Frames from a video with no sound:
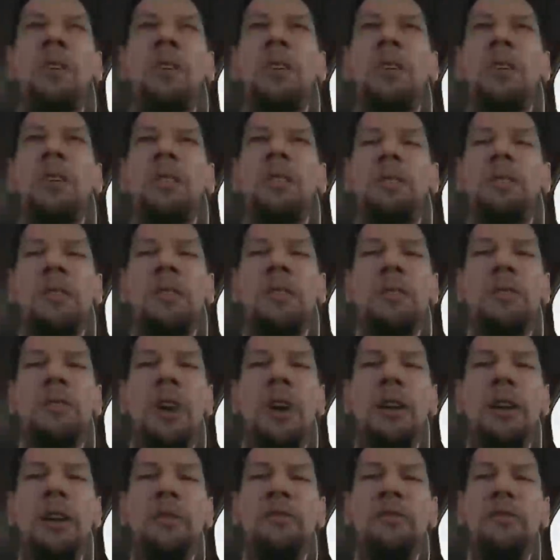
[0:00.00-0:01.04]
So trying
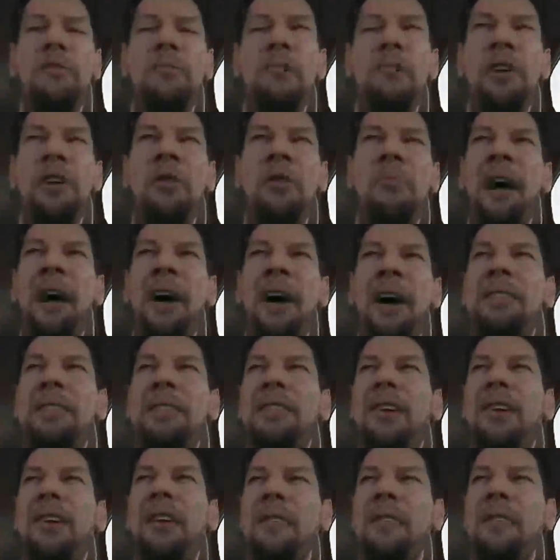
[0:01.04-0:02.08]
to, buy and sell
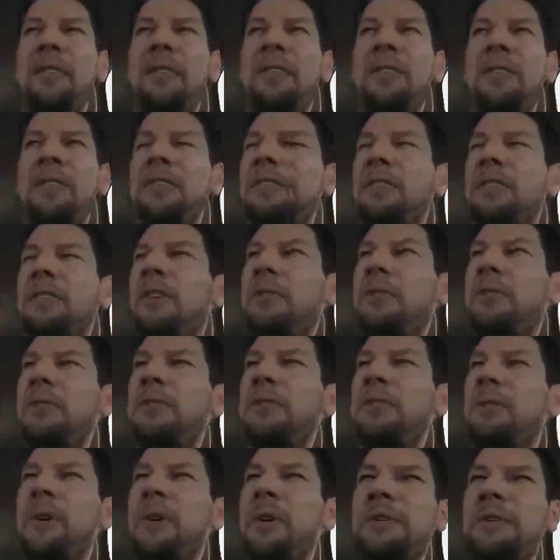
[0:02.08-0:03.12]
houses isn't always the
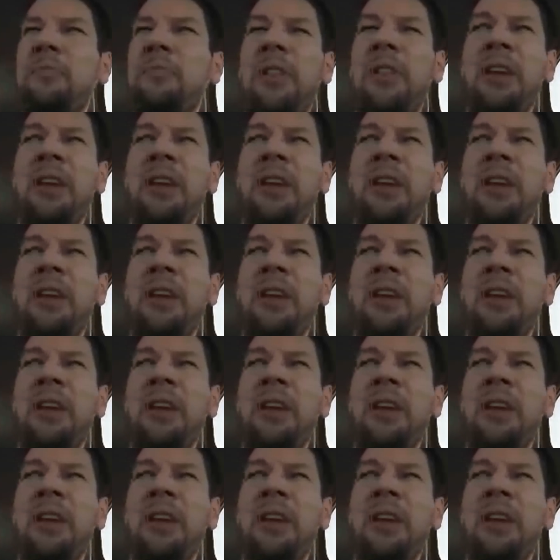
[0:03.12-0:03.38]
best plan.